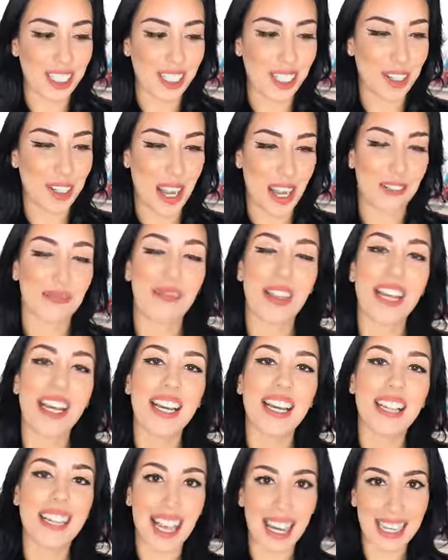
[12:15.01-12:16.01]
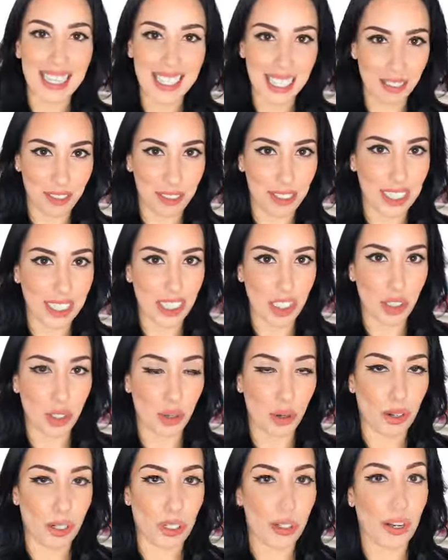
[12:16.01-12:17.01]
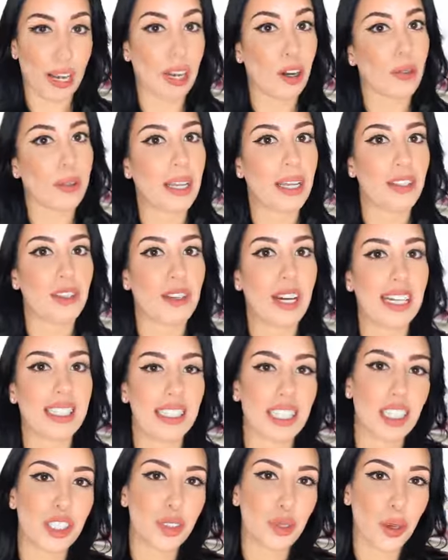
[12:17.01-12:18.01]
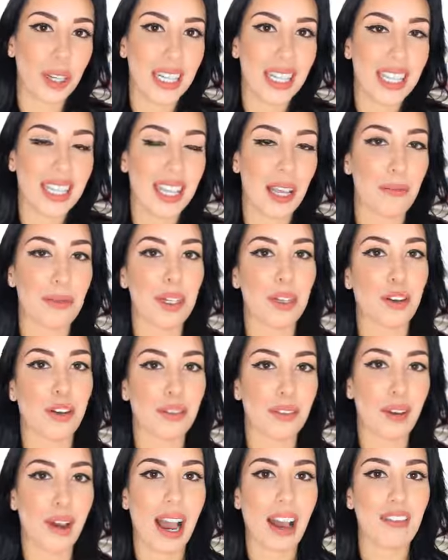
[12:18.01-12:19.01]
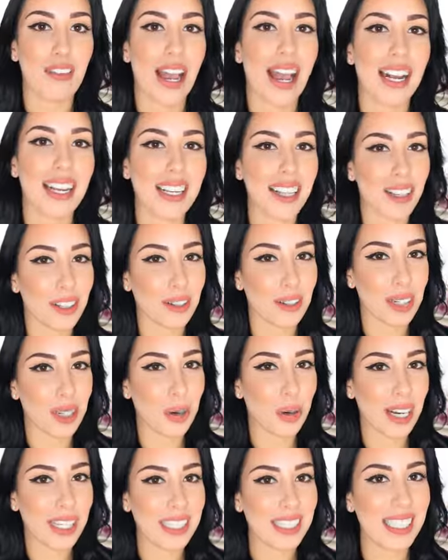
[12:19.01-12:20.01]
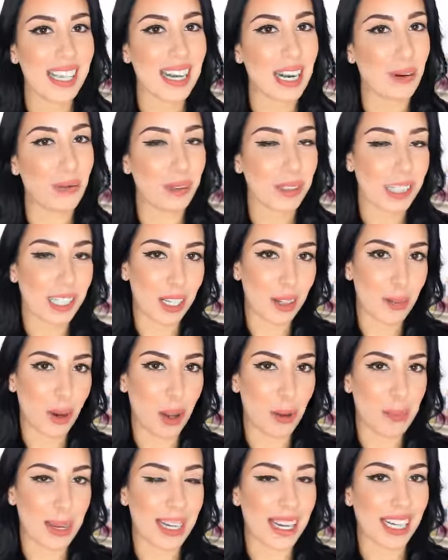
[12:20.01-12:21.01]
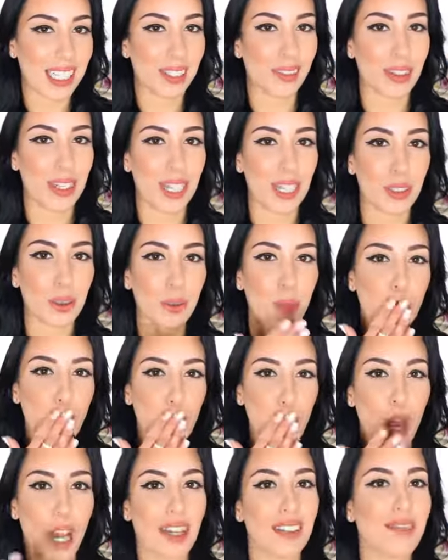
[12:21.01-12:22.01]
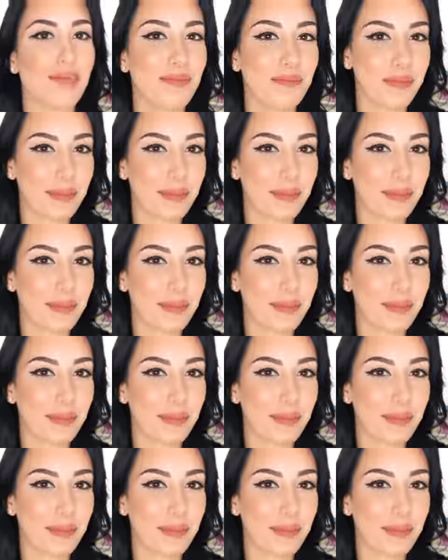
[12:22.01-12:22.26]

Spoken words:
So yeah, that is it for this tutorial. I hope that you guys enjoyed it. Let me know if you have any other requests, and I will see you all in my next video. Mwah.